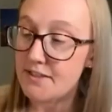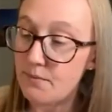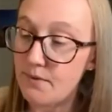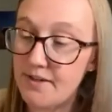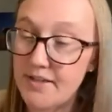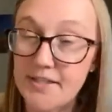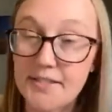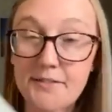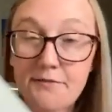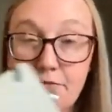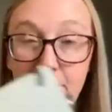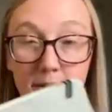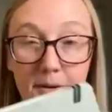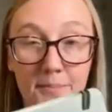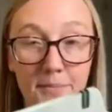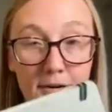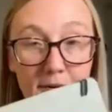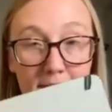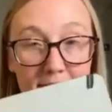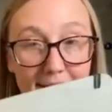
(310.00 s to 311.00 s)
one is
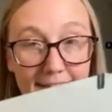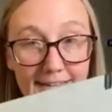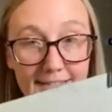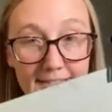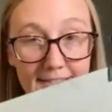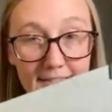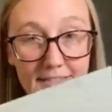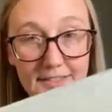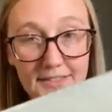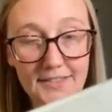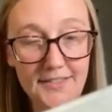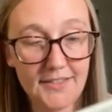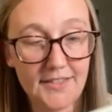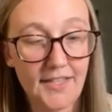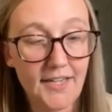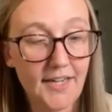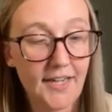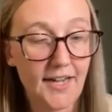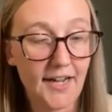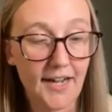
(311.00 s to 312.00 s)
from Arteza.
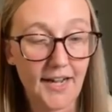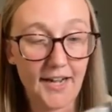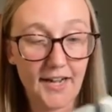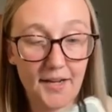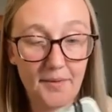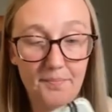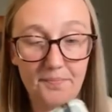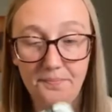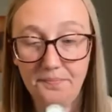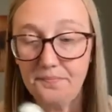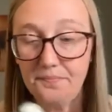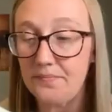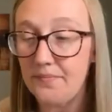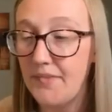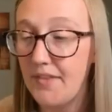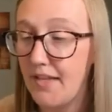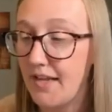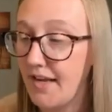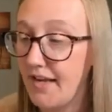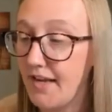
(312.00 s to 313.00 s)

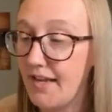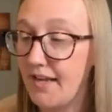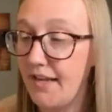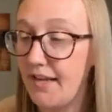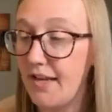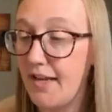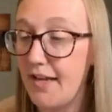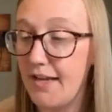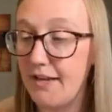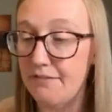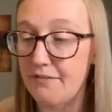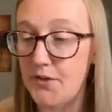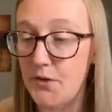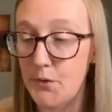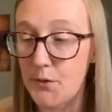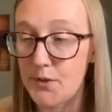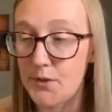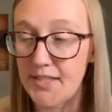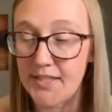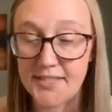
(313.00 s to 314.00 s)
I have
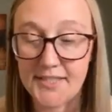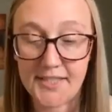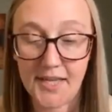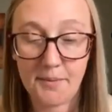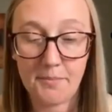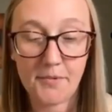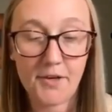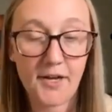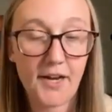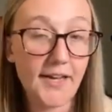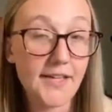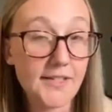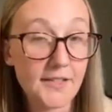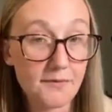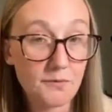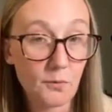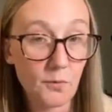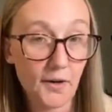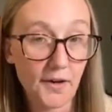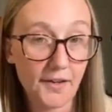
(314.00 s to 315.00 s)
used the same kind
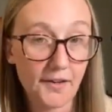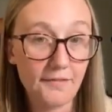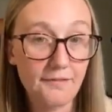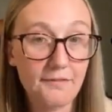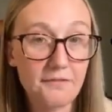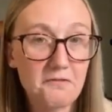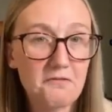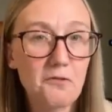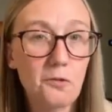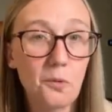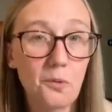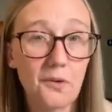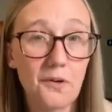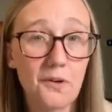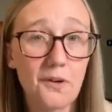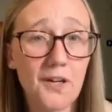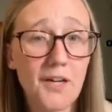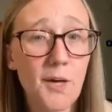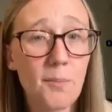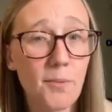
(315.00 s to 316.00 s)
of one for
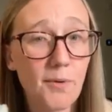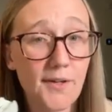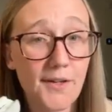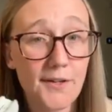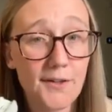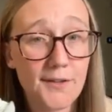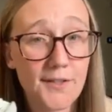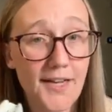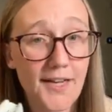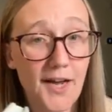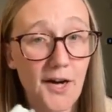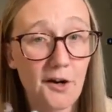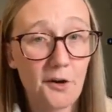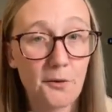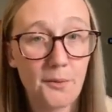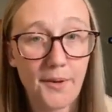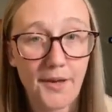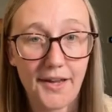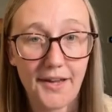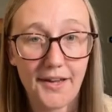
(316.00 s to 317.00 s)
a couple years
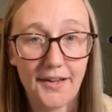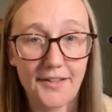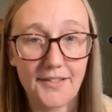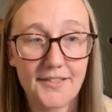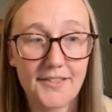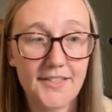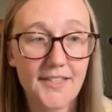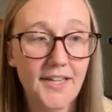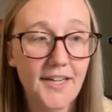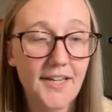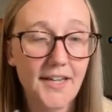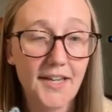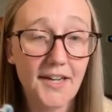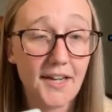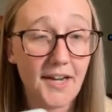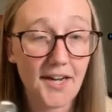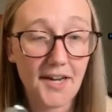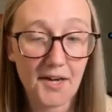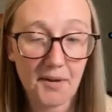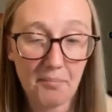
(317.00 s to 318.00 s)
now, and
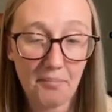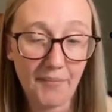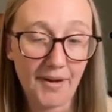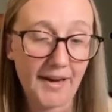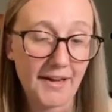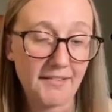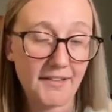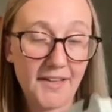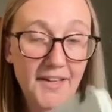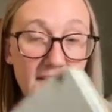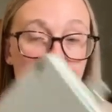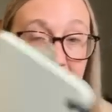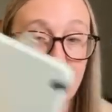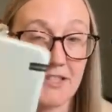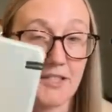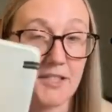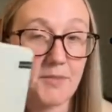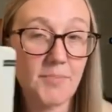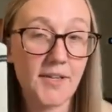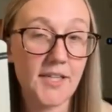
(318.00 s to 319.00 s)
I like it
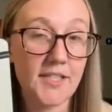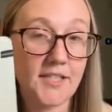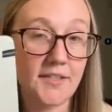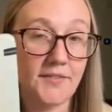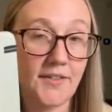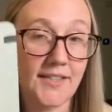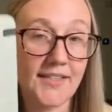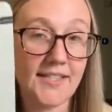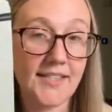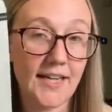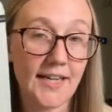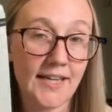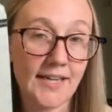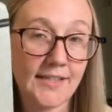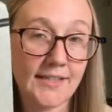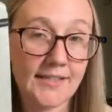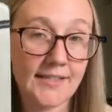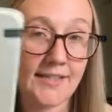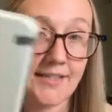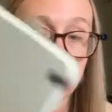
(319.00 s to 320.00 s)
just because of its
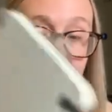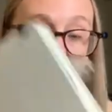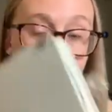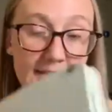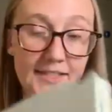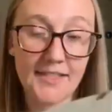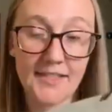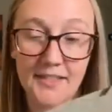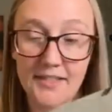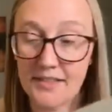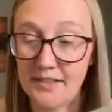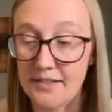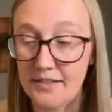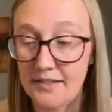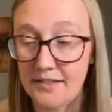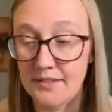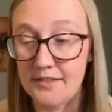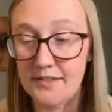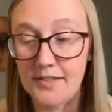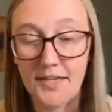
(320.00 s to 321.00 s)
size. It's easy
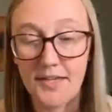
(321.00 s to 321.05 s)
to